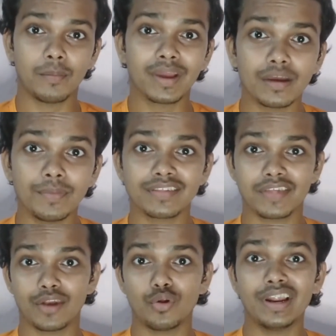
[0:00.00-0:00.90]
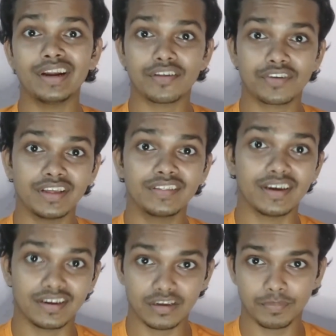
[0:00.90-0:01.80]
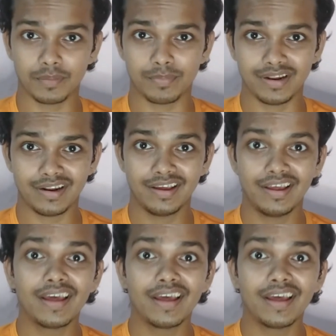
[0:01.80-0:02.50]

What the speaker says: becoming genuinely interested in the other people